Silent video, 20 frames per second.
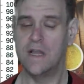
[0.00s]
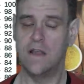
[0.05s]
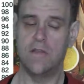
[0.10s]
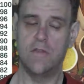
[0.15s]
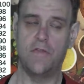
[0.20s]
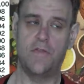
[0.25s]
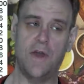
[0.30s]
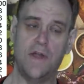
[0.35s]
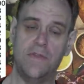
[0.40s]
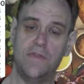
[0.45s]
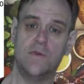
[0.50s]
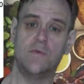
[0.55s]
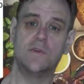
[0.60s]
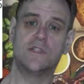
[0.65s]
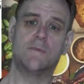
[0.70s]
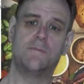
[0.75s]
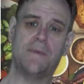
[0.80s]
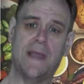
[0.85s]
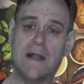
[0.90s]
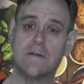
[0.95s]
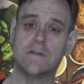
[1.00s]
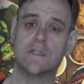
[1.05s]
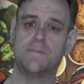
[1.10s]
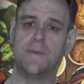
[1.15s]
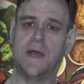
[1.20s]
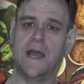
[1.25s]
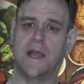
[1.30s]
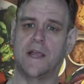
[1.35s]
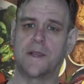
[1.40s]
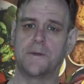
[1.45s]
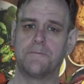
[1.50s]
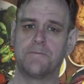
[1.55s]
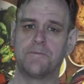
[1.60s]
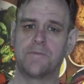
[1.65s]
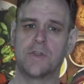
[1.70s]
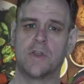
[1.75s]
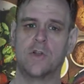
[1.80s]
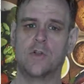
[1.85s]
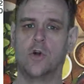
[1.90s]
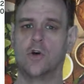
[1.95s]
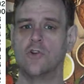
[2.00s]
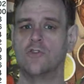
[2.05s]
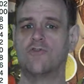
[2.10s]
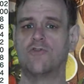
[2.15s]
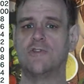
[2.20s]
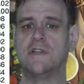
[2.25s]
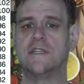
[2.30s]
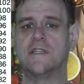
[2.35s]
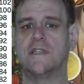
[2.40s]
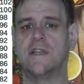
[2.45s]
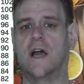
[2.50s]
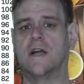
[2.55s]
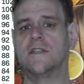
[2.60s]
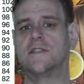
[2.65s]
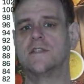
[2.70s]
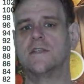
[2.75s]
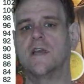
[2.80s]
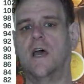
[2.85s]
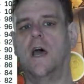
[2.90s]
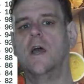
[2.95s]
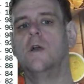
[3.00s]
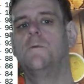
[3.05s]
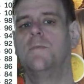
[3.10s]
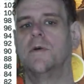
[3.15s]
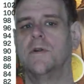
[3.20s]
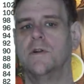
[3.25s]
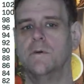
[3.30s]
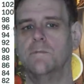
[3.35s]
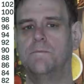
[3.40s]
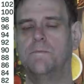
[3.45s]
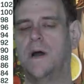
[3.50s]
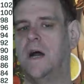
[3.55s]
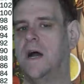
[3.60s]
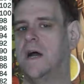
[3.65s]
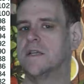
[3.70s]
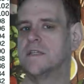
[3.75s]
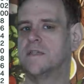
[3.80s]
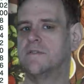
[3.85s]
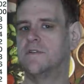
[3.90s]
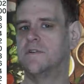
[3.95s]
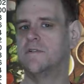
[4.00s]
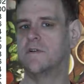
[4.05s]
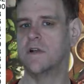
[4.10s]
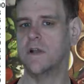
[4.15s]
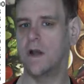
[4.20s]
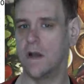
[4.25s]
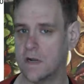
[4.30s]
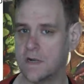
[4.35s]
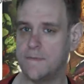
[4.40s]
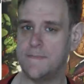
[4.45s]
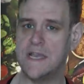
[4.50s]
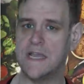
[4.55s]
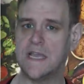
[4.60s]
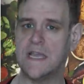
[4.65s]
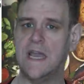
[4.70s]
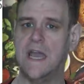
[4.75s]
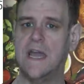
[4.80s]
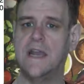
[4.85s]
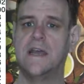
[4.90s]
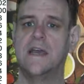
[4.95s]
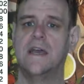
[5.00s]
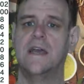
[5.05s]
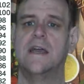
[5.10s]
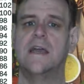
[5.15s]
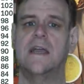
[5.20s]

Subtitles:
Then there was a bounce back. Countries started to open up parts of their economy again